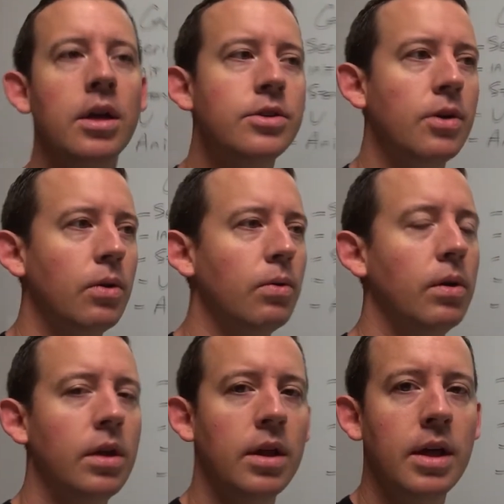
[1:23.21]

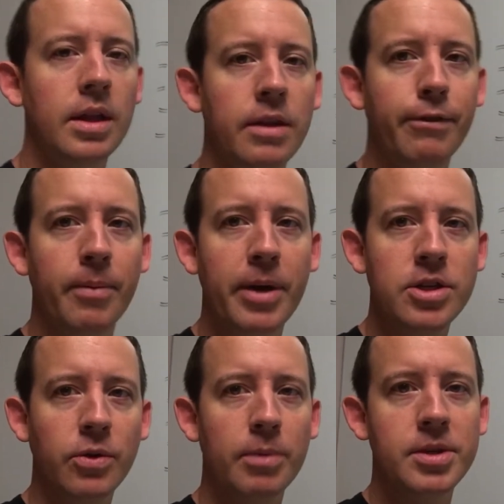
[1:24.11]
So the front page
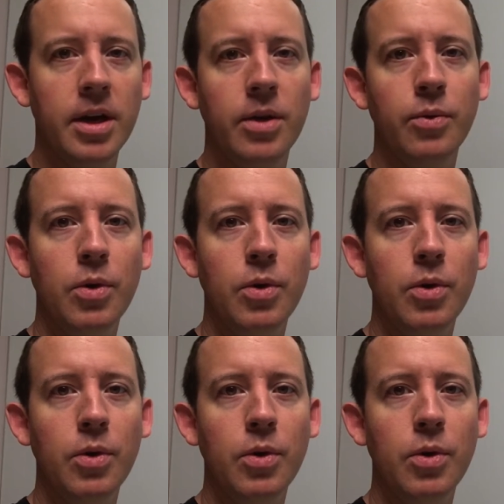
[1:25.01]
of your website,